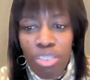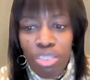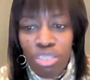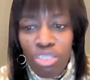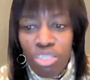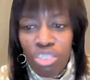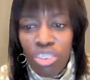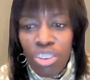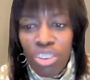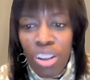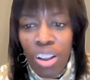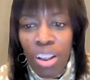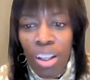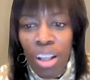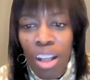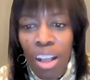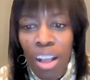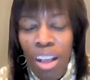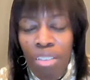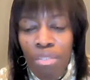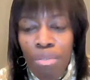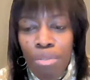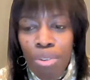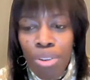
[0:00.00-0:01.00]
research.
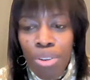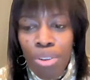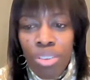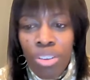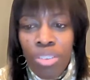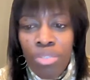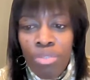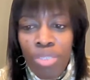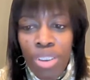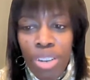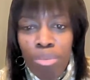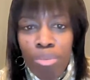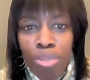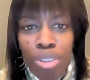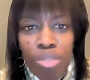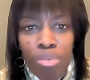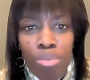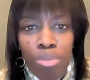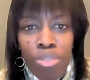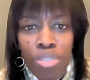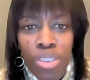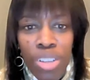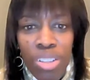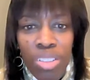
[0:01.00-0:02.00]
I've worked on
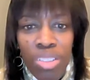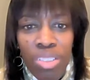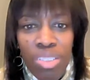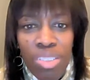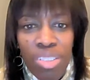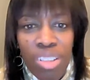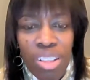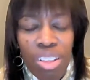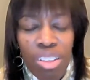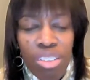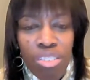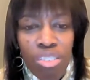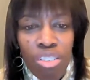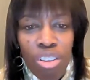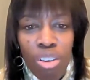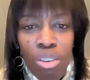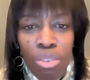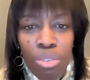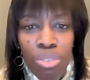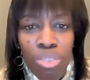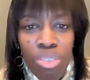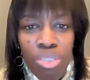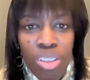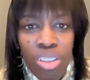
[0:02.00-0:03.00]
venomous marine snails,
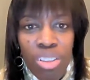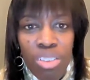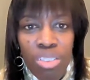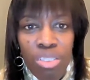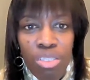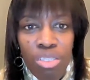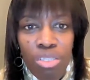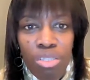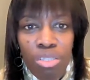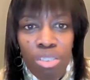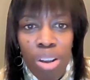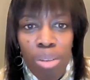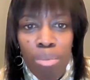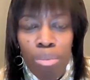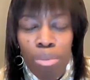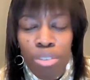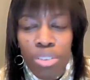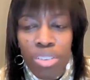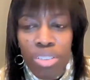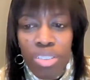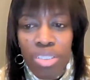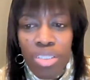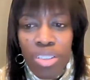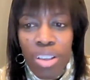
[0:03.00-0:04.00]
cone snails,
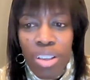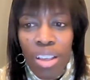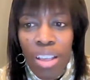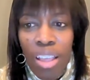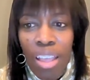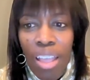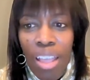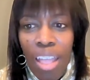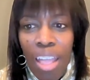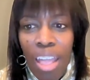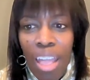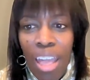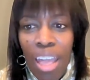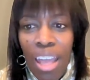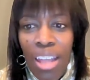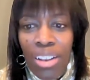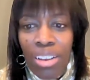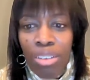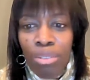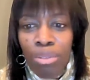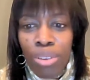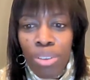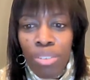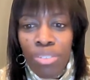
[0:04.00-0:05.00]
terebrids,
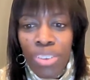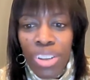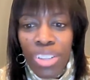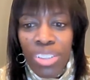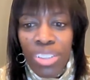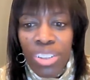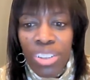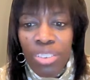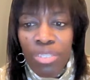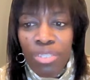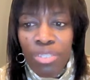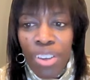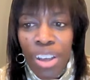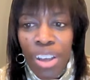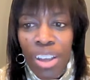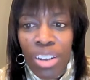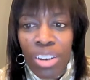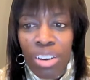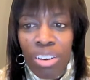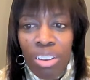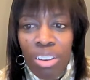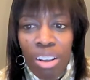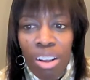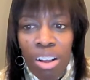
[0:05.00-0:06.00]
and we've
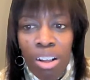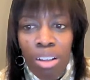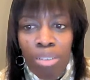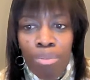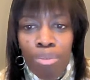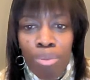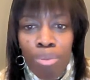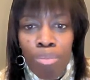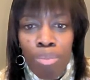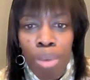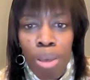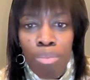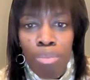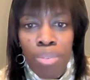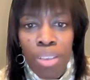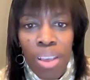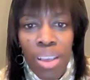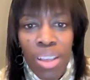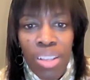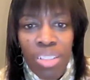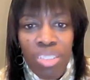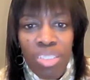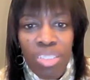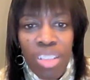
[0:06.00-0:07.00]
identified
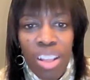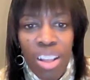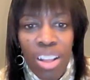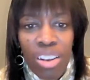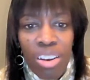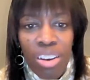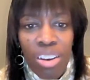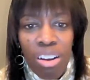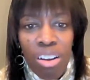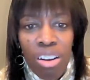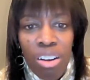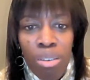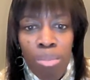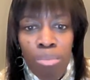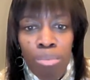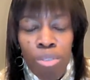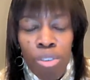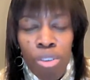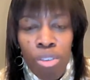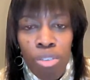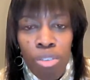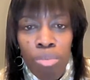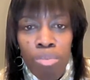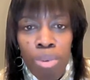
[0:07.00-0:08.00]
peptides that
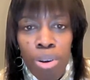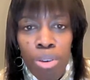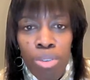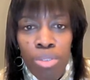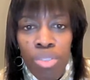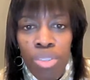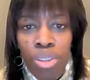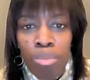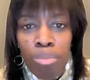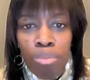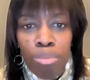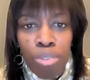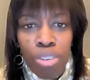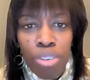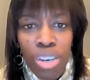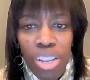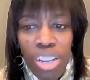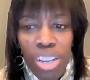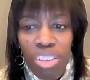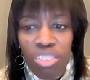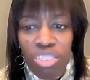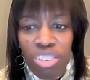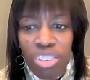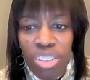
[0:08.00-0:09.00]
are used both in
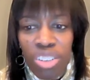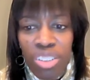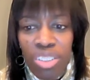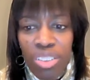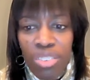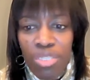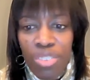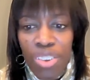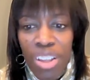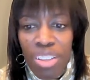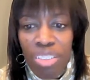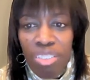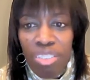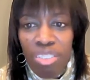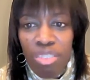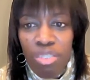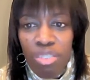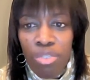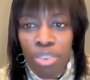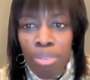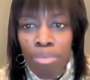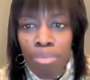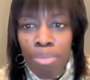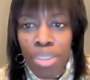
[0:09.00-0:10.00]
predation and
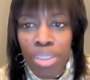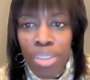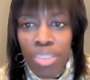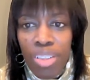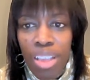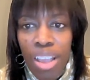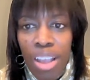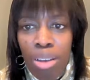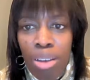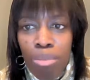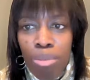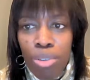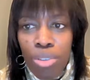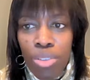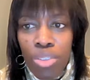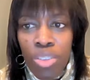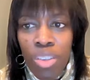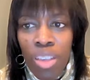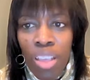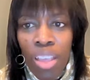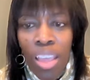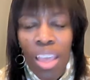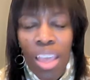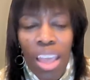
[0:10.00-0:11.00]
defense from these
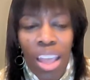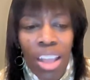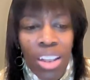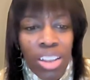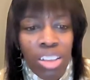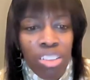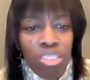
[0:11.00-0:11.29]
animals.